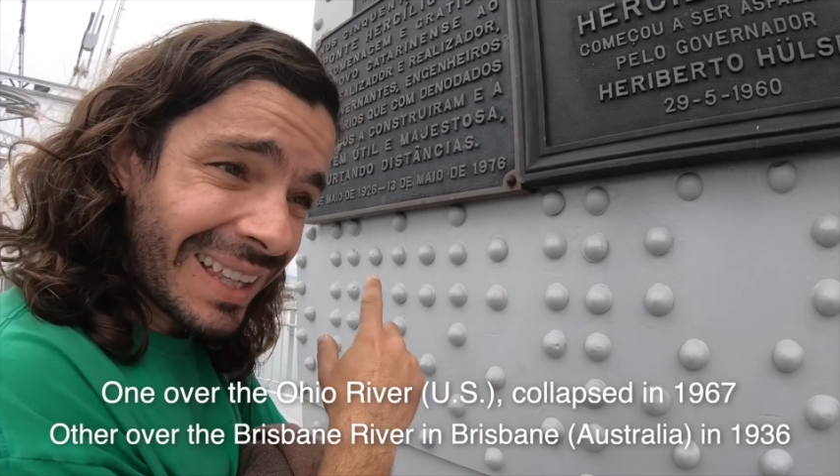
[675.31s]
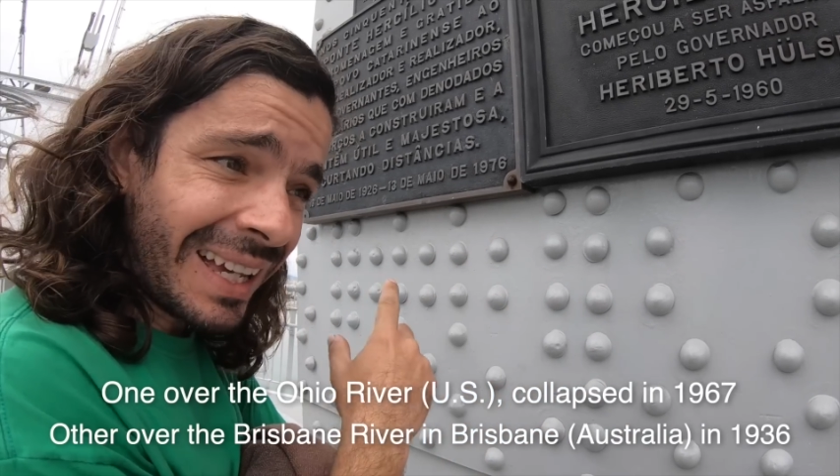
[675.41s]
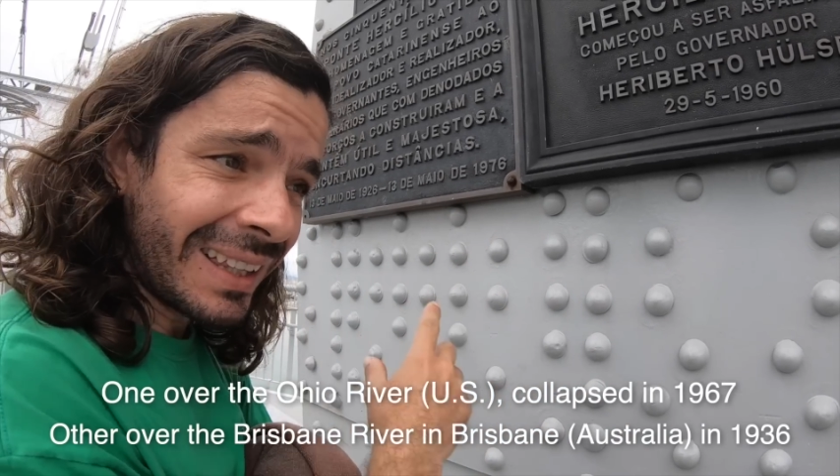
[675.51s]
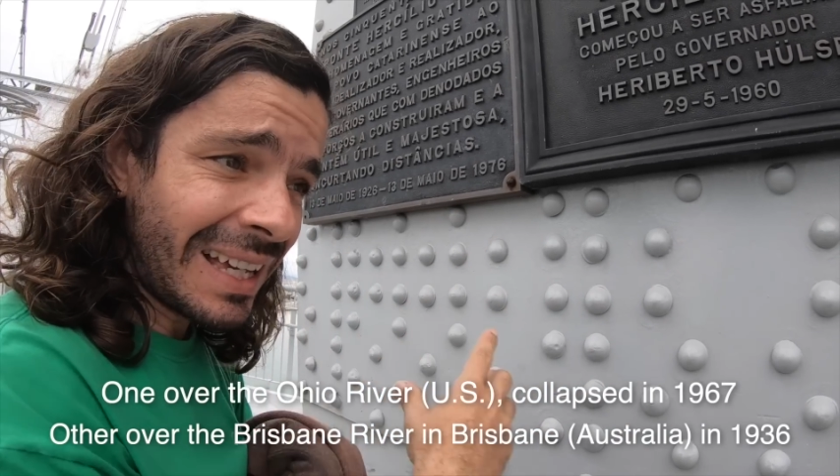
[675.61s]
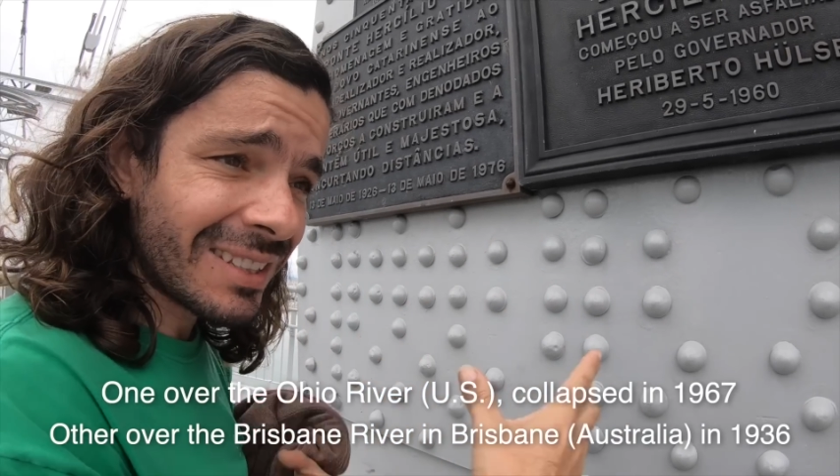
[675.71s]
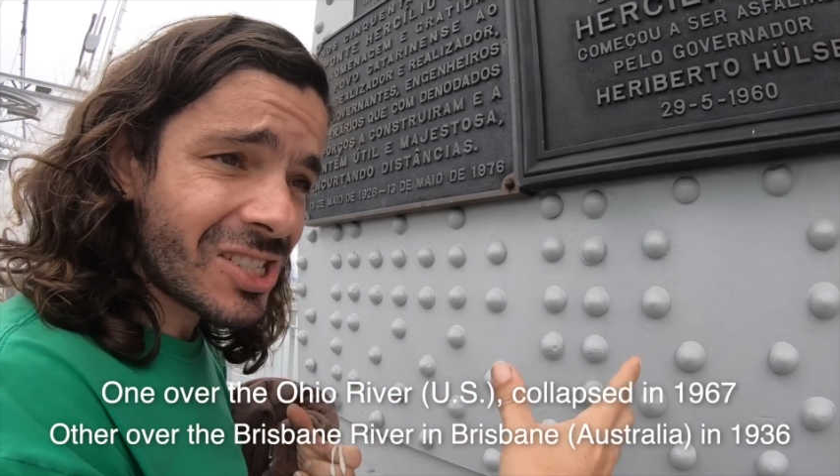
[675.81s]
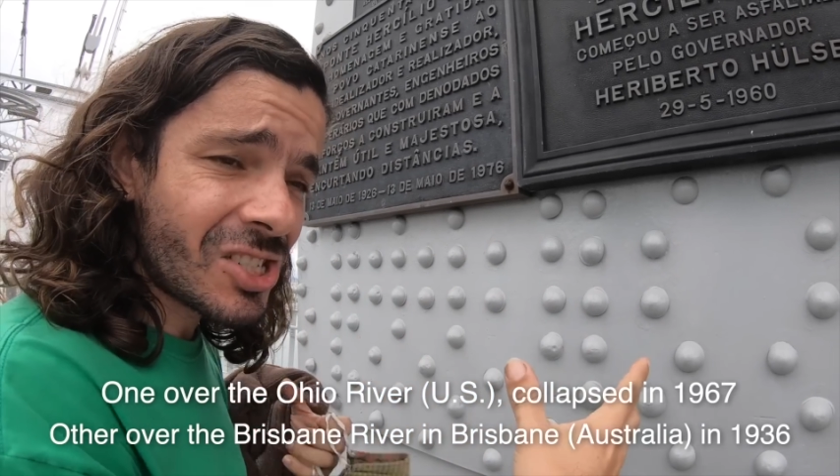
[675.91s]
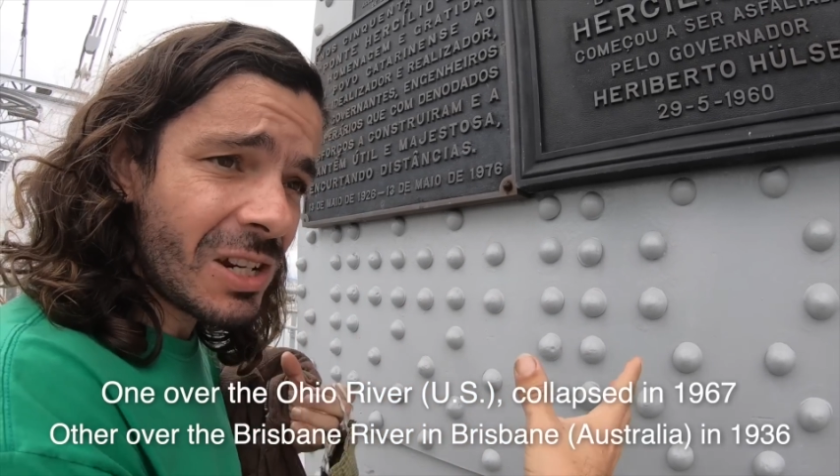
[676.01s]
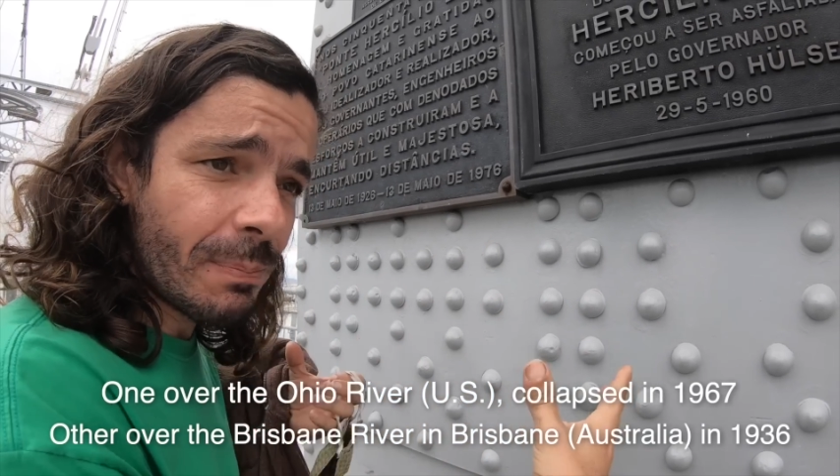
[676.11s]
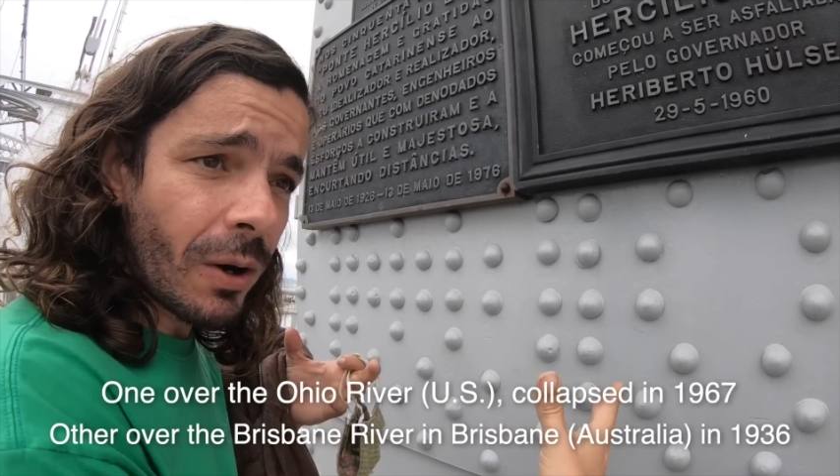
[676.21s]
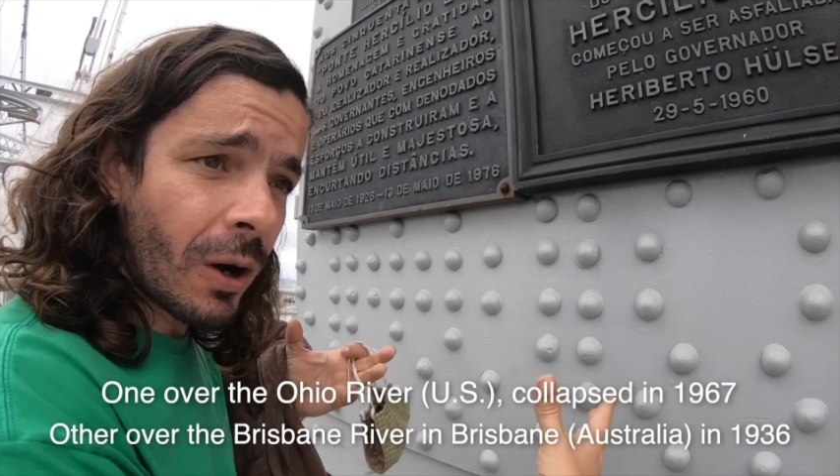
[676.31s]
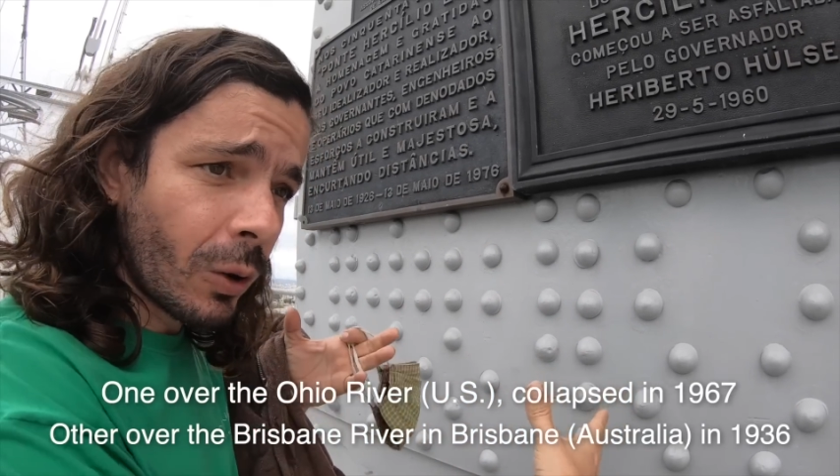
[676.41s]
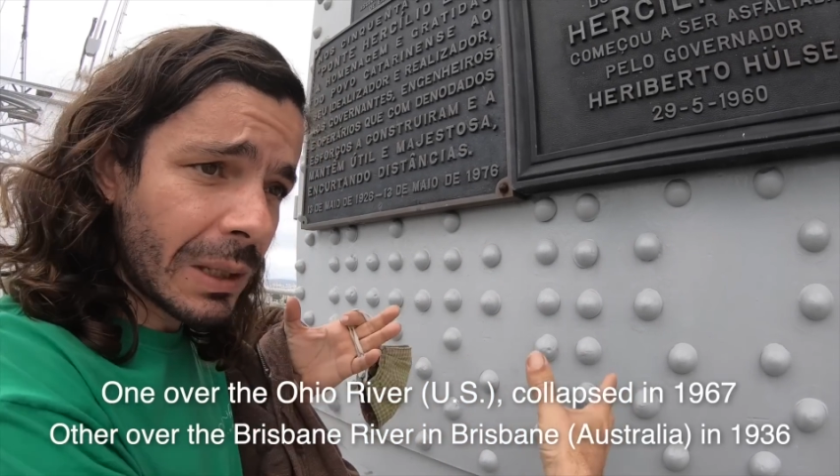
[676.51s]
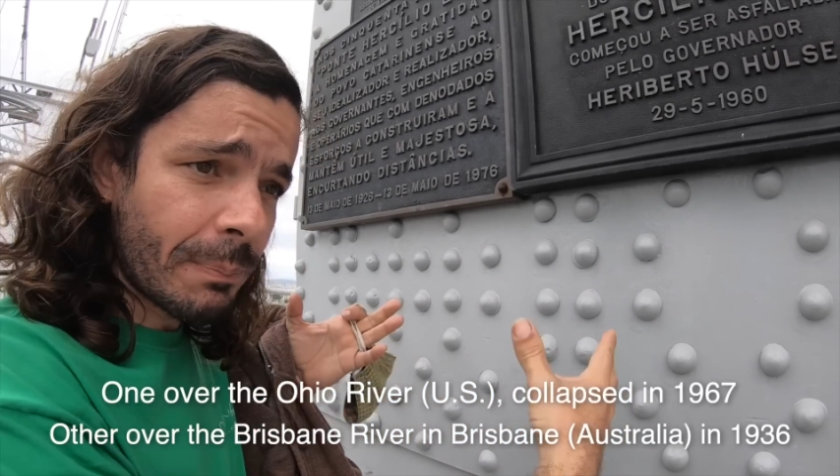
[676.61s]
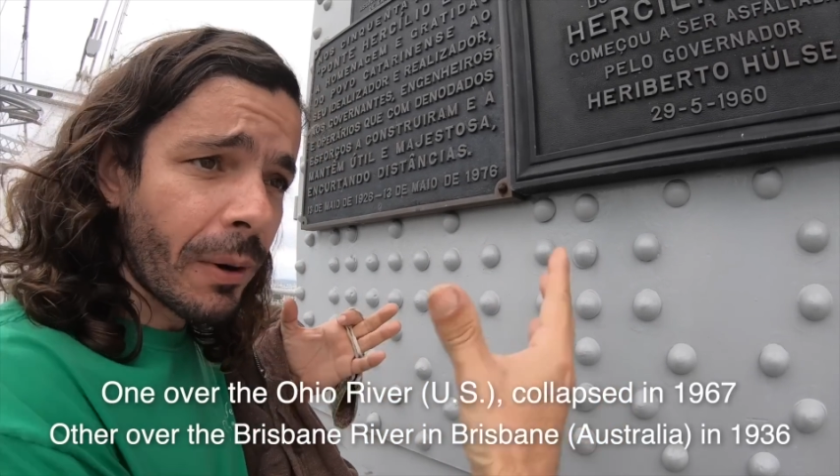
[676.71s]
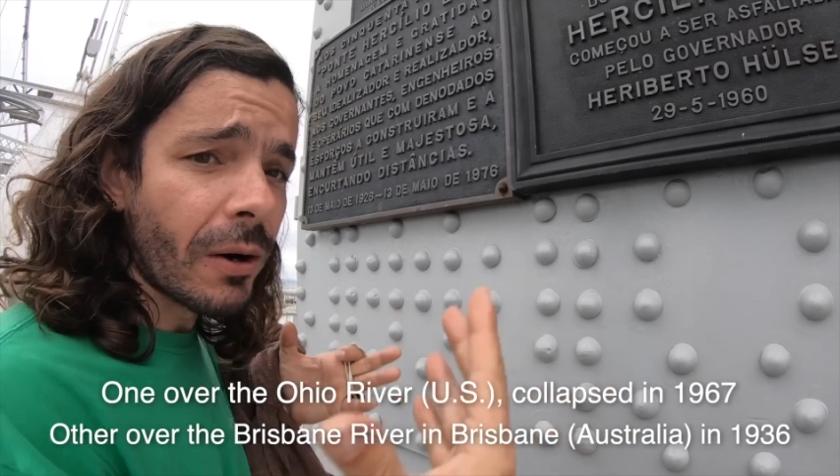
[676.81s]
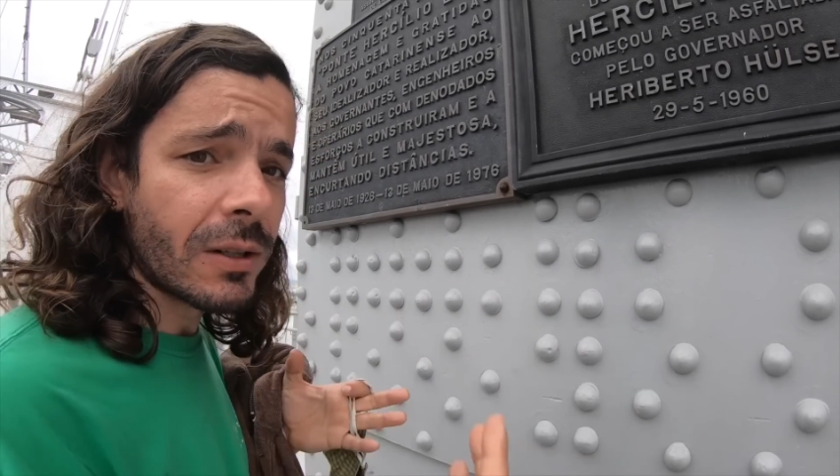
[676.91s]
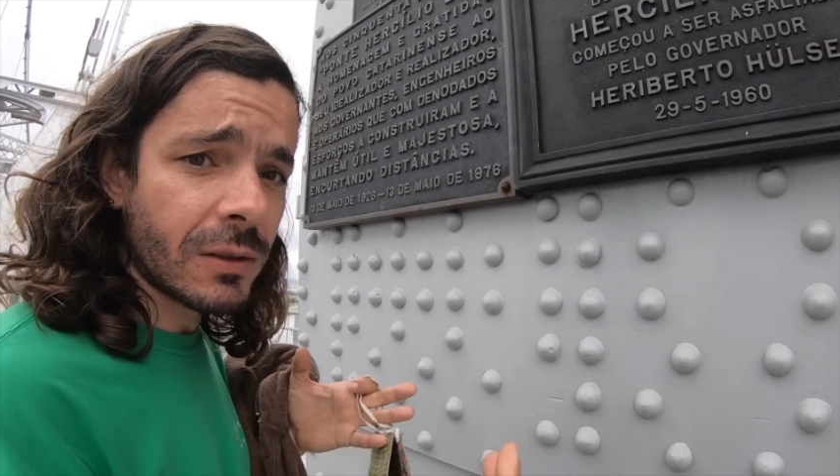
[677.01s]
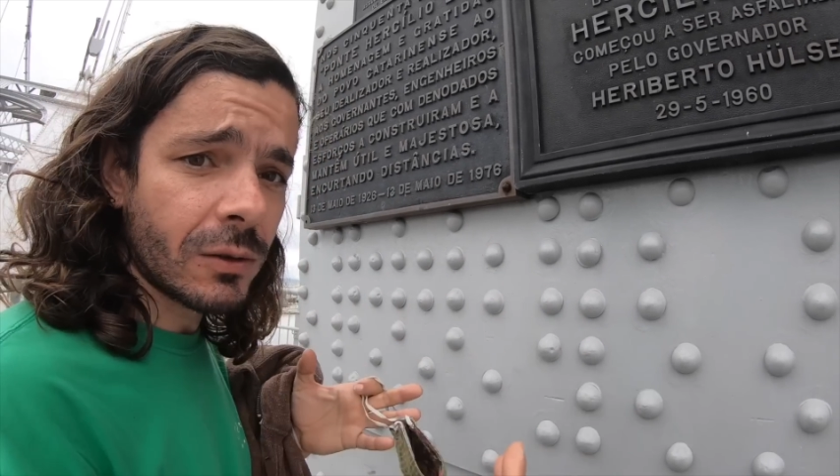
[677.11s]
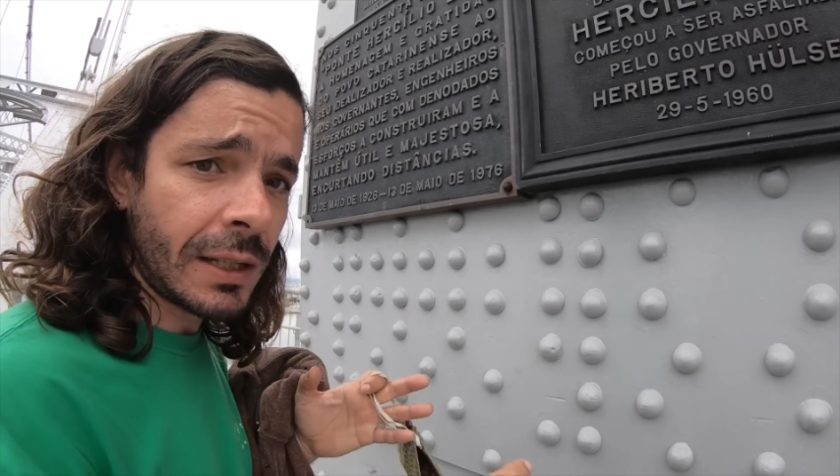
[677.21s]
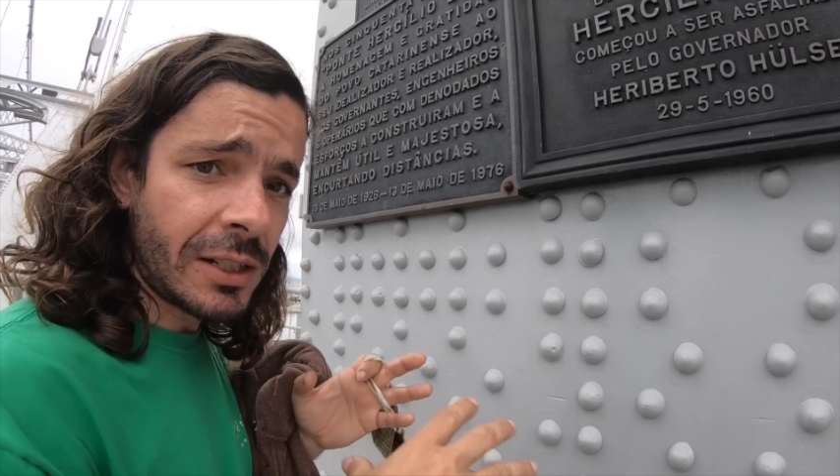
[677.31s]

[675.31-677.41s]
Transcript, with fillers: then they ship all the parts.